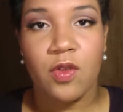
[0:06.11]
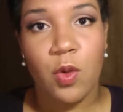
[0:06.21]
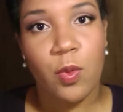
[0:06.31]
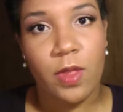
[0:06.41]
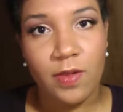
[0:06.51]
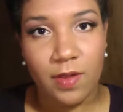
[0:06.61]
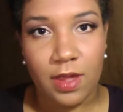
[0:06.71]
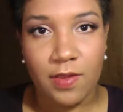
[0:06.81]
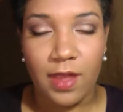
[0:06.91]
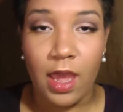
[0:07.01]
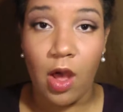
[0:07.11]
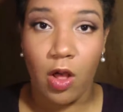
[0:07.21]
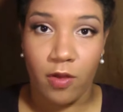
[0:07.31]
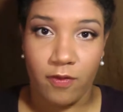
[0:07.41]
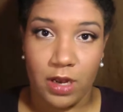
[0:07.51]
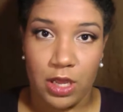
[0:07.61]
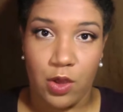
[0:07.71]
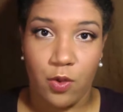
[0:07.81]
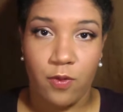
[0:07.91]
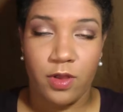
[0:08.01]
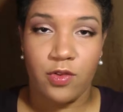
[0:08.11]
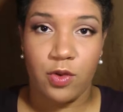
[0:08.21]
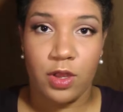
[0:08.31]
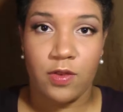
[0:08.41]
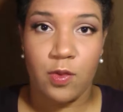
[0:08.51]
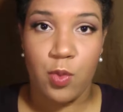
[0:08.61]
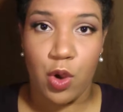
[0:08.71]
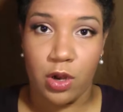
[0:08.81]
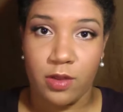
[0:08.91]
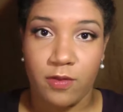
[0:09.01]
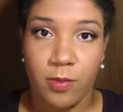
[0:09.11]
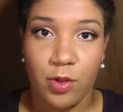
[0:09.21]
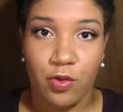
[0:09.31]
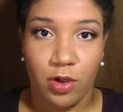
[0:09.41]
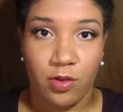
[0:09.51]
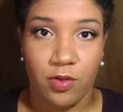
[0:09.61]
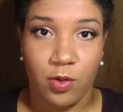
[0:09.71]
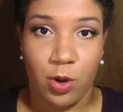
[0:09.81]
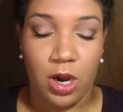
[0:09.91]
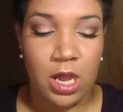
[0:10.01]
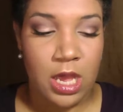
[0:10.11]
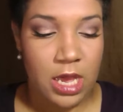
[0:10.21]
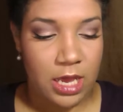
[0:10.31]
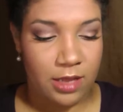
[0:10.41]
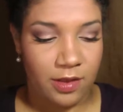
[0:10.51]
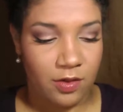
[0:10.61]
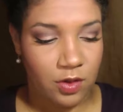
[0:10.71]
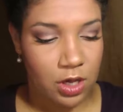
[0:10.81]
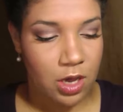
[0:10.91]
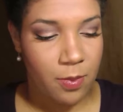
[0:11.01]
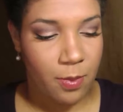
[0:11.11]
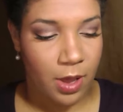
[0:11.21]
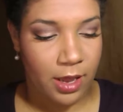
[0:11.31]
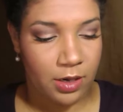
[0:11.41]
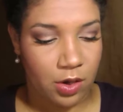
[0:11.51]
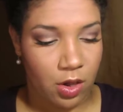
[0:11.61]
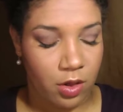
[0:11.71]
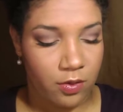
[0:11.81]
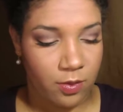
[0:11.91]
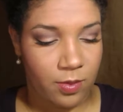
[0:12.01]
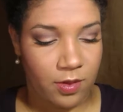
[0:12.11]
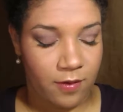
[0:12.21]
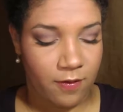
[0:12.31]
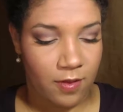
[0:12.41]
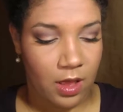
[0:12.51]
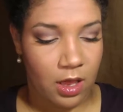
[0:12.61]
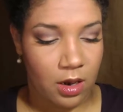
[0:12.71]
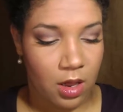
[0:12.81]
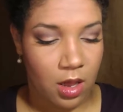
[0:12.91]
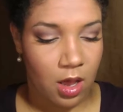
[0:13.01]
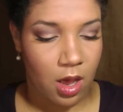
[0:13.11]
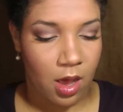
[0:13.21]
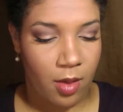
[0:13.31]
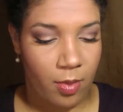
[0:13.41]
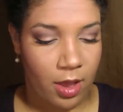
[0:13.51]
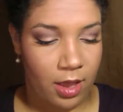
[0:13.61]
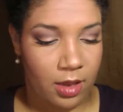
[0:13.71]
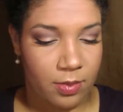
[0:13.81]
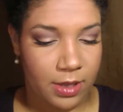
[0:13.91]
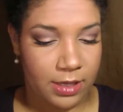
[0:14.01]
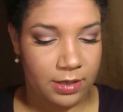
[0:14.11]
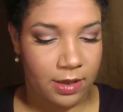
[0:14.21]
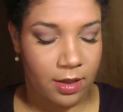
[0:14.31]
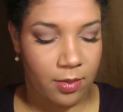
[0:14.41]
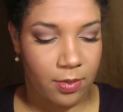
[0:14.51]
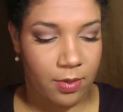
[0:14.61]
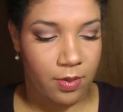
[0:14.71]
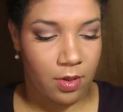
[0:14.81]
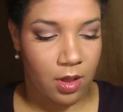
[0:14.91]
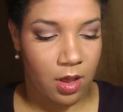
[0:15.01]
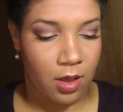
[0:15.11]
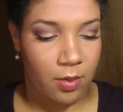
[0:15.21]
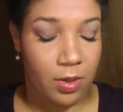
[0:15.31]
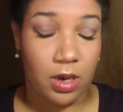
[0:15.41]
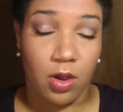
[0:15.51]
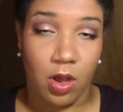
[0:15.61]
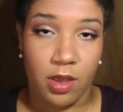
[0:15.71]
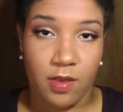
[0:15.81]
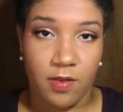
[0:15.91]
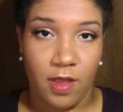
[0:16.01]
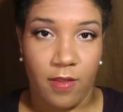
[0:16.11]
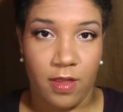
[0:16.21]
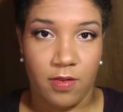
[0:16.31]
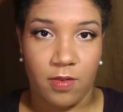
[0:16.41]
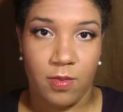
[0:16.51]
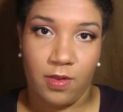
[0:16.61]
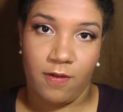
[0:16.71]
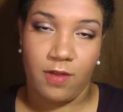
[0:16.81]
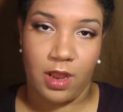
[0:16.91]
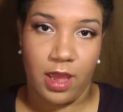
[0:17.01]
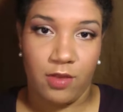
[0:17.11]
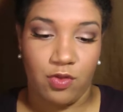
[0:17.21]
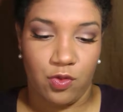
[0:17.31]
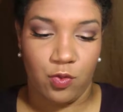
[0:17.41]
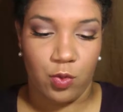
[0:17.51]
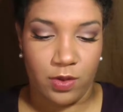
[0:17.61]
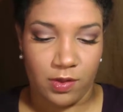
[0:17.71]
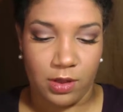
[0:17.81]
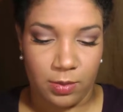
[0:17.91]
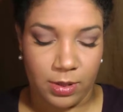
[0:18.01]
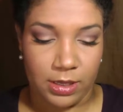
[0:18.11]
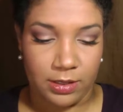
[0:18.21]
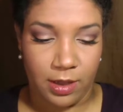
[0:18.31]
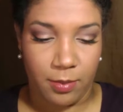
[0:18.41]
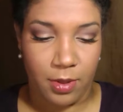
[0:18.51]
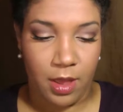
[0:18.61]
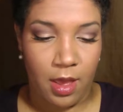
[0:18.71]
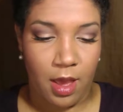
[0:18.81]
So this is a haul video featuring some products from the drugstore. It's actually a combined haul, some stuff that I had picked up in August, and then some stuff that I had just recently picked up